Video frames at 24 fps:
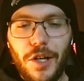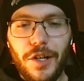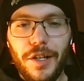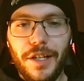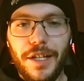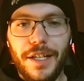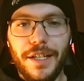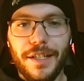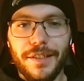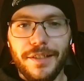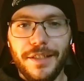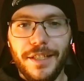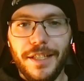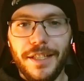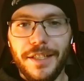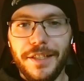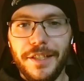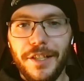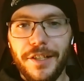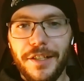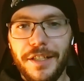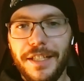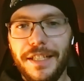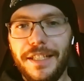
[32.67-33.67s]
Oh yeah.
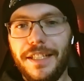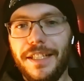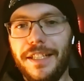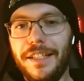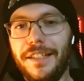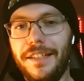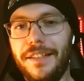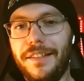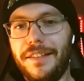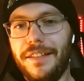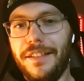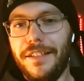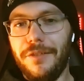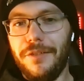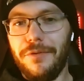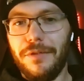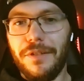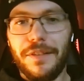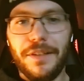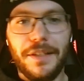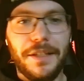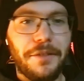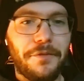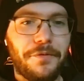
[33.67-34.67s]
No, anything
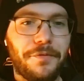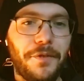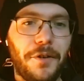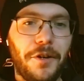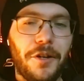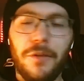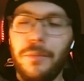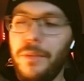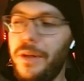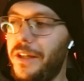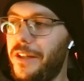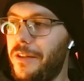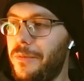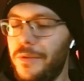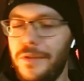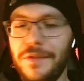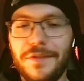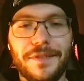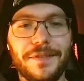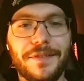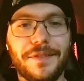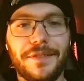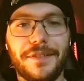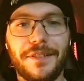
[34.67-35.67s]
with like farm
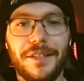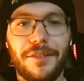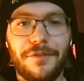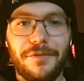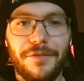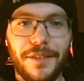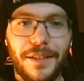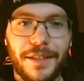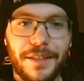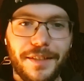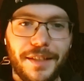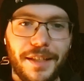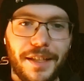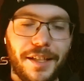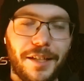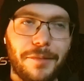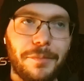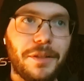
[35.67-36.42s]
animals and stuff like that.